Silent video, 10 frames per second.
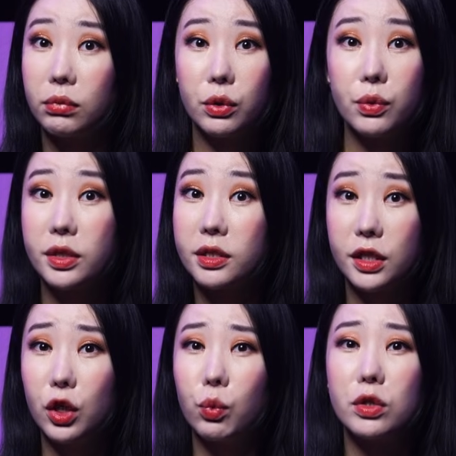whose
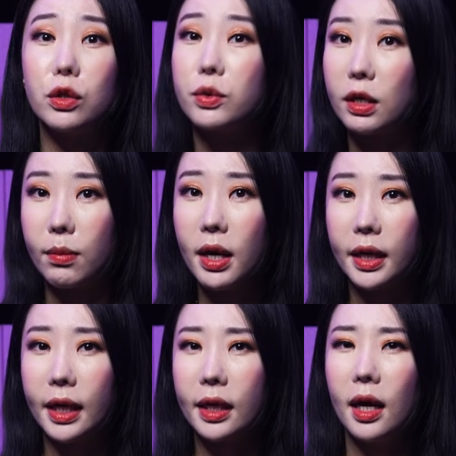casino was losing
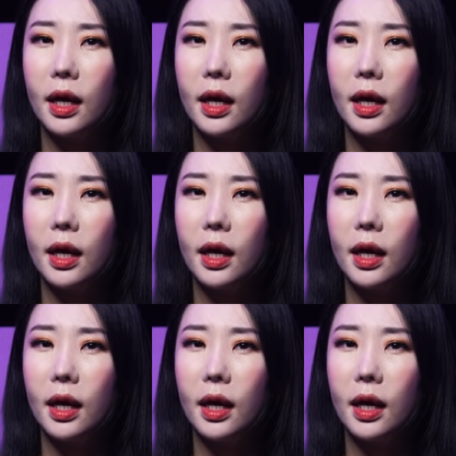money,